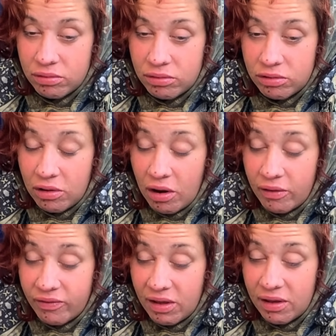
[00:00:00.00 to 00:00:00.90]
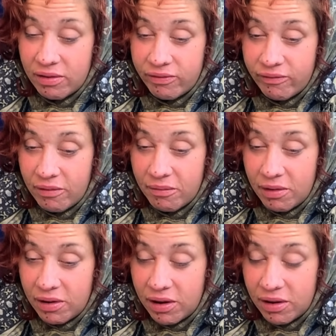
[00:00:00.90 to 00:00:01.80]
certain things for
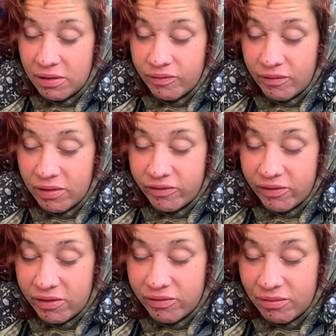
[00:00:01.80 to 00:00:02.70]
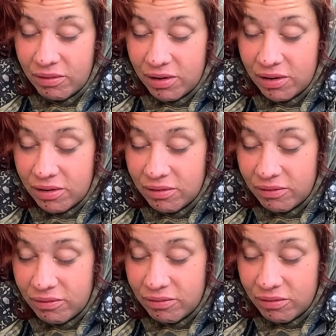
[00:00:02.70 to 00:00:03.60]
money, for exchange of money,
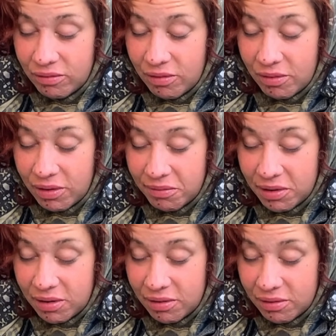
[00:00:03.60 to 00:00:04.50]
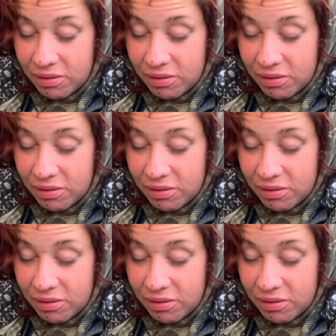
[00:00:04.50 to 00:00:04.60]
you know what I mean.